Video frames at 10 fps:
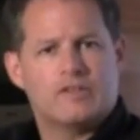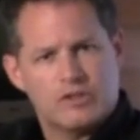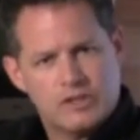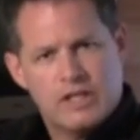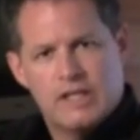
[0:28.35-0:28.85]
So
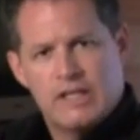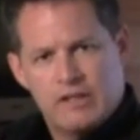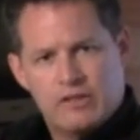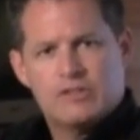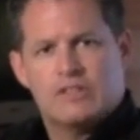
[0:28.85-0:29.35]
there's
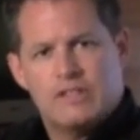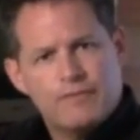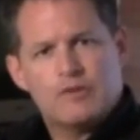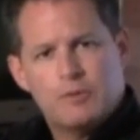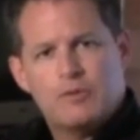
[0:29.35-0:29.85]
a
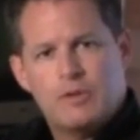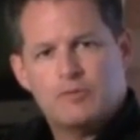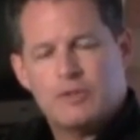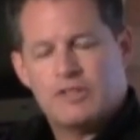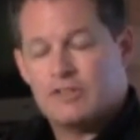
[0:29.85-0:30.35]
difference between
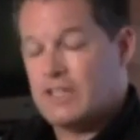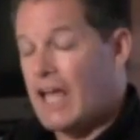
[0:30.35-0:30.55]
these materials.